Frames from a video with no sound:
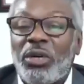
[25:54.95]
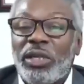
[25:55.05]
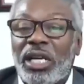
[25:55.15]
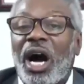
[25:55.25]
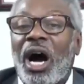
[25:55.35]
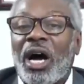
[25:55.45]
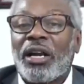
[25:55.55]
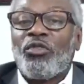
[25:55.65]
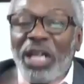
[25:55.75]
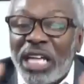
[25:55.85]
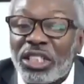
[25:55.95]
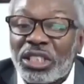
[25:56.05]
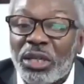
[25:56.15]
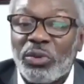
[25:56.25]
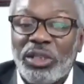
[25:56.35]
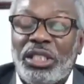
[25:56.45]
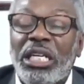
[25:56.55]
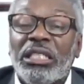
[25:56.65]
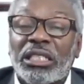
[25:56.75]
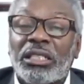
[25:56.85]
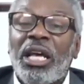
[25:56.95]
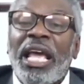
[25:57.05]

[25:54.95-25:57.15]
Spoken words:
with God, a relationship with Jesus.